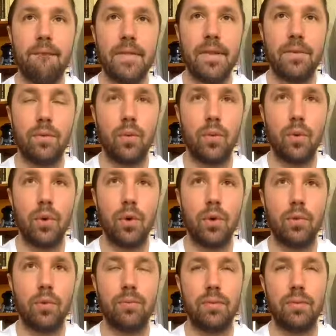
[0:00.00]

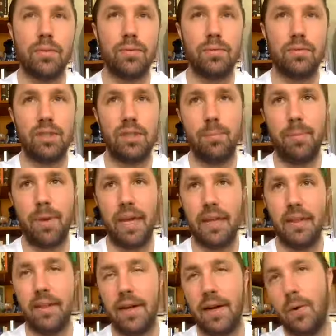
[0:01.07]
will
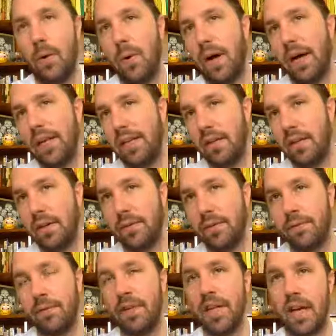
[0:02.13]
debate the whole idea
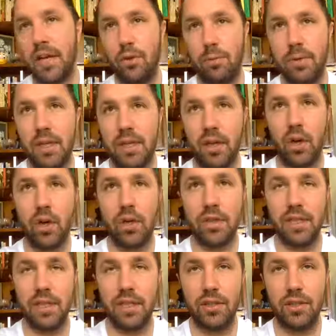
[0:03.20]
of dhatu being called
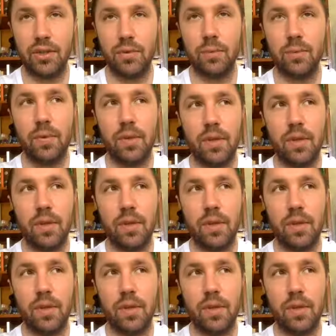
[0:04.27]
the tissue.